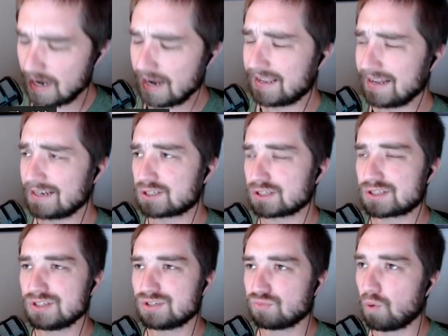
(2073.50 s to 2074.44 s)
I guess it's
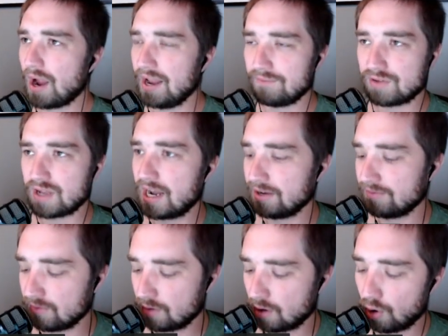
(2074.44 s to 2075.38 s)
just his way of kind
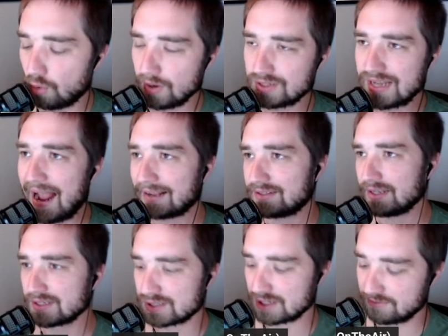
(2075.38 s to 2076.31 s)
of always
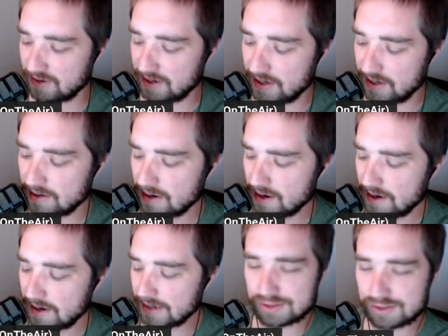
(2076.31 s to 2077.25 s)
acting as if he
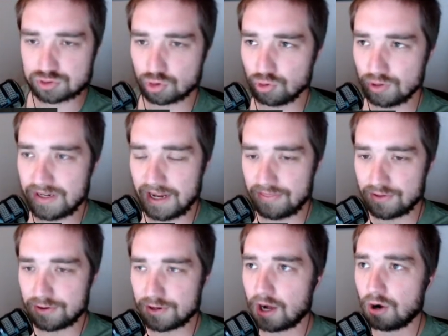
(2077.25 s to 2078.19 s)
is truly in
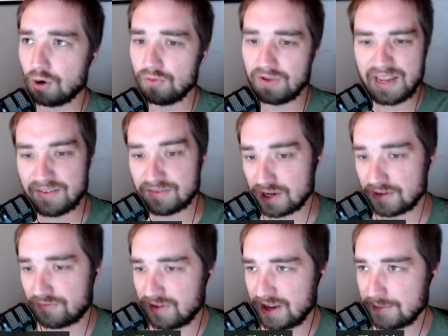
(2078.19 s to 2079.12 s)
the know, even
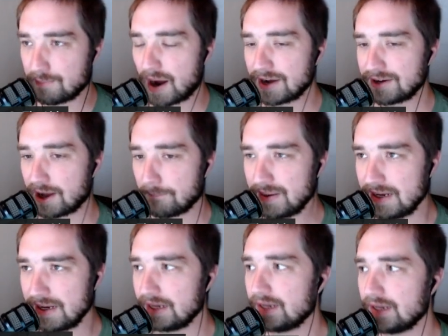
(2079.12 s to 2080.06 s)
if he might not
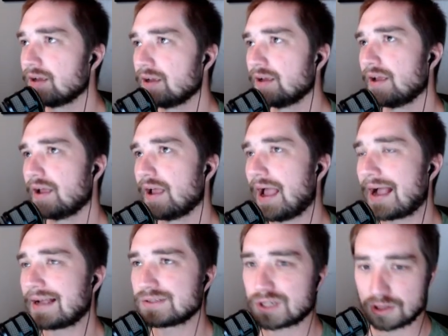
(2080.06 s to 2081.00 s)
be
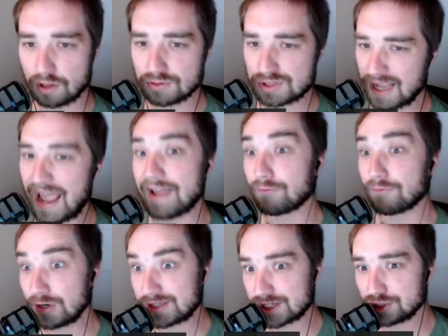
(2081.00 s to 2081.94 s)
as close to
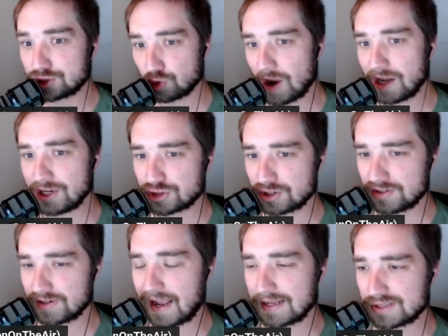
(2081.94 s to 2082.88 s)
every
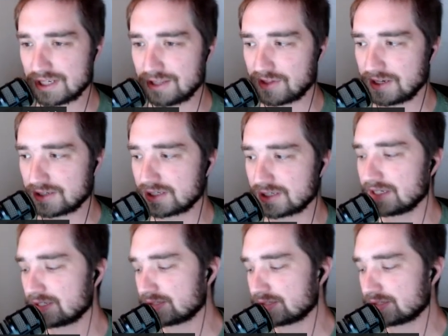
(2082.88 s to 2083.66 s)
situation as he thinks he